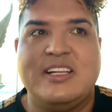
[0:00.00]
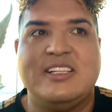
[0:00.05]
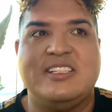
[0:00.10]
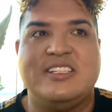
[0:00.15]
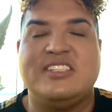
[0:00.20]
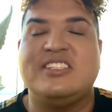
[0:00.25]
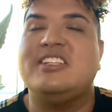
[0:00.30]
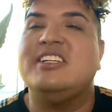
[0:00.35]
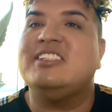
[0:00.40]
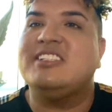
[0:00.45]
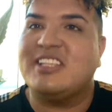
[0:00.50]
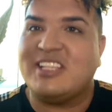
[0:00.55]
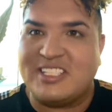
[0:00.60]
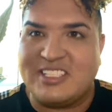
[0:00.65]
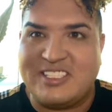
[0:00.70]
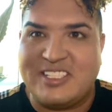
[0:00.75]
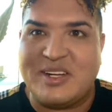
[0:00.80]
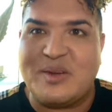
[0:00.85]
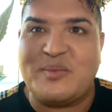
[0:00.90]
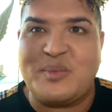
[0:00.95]
she's a
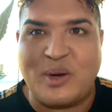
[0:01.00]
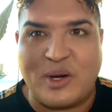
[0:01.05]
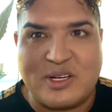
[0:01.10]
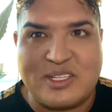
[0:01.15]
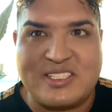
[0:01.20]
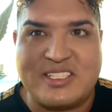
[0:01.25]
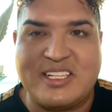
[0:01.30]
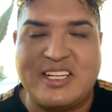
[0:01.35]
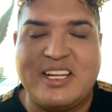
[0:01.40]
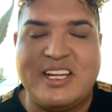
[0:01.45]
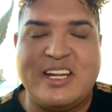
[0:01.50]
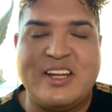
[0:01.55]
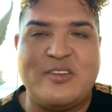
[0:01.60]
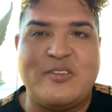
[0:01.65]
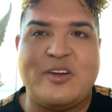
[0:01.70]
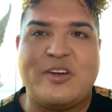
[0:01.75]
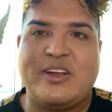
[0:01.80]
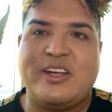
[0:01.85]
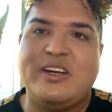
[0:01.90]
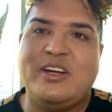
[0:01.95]
legit person and a
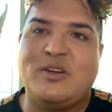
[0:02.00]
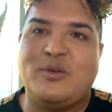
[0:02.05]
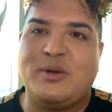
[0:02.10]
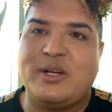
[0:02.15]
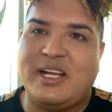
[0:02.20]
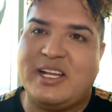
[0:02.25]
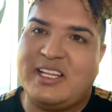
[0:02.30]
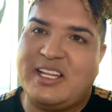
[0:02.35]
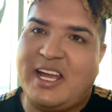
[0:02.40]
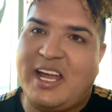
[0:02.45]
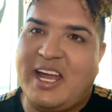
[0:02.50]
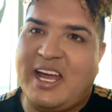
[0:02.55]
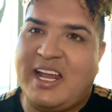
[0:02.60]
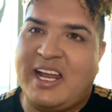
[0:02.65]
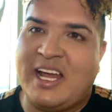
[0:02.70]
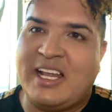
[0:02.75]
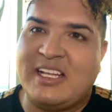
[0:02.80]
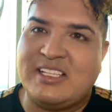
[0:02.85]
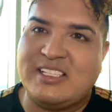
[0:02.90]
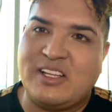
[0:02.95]
very good one at that.
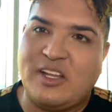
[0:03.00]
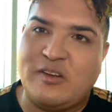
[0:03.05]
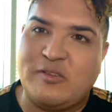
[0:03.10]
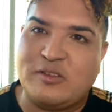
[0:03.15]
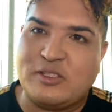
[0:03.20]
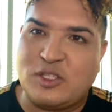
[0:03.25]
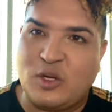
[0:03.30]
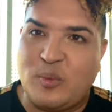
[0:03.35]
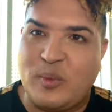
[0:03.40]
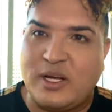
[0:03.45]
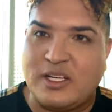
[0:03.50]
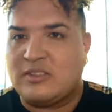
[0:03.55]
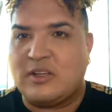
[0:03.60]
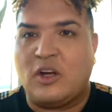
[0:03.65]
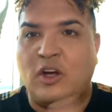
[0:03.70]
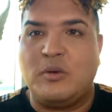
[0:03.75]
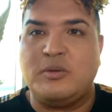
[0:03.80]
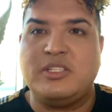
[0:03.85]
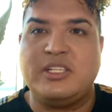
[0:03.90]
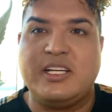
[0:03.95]
And I just love her so much. So
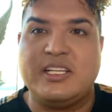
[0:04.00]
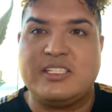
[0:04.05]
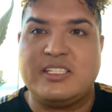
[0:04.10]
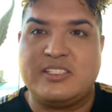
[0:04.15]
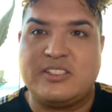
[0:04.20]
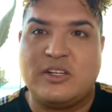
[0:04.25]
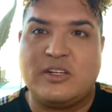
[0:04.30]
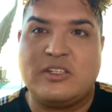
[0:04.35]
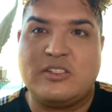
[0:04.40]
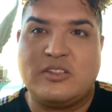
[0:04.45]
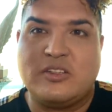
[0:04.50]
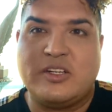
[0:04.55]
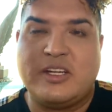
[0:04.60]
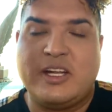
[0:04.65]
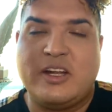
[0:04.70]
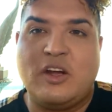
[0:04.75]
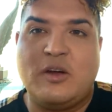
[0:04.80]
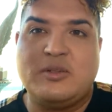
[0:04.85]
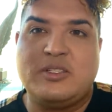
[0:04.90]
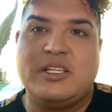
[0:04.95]
I hope she gets the surgery
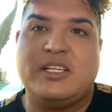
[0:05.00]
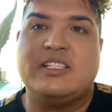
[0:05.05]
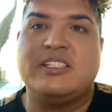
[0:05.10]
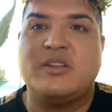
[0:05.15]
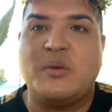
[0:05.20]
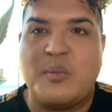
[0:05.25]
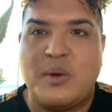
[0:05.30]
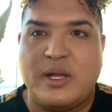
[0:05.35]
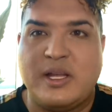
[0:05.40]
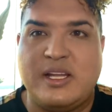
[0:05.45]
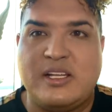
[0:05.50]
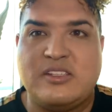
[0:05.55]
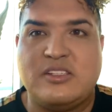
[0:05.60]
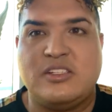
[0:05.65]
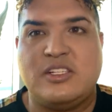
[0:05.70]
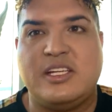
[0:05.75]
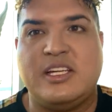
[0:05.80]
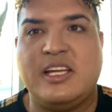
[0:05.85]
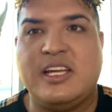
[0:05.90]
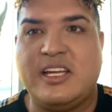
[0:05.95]
and I hope she gets the money so
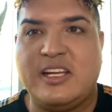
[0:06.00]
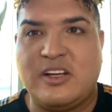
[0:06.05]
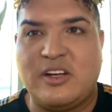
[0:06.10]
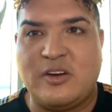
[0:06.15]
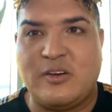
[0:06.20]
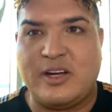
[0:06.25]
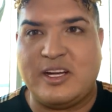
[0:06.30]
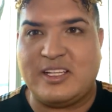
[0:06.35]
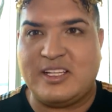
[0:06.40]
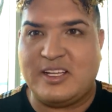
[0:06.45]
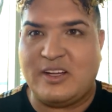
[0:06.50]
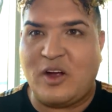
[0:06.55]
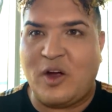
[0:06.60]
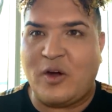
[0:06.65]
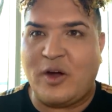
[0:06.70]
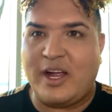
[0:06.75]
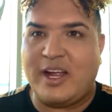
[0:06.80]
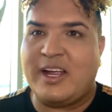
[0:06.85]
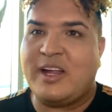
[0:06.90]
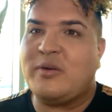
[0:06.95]
she can get it corrected. All
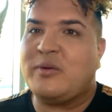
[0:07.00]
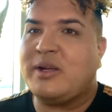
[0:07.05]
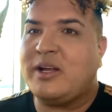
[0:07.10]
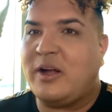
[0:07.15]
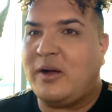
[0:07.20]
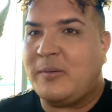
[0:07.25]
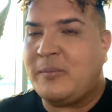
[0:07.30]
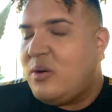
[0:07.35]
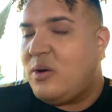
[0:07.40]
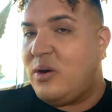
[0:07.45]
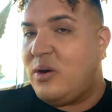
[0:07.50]
right, here we go.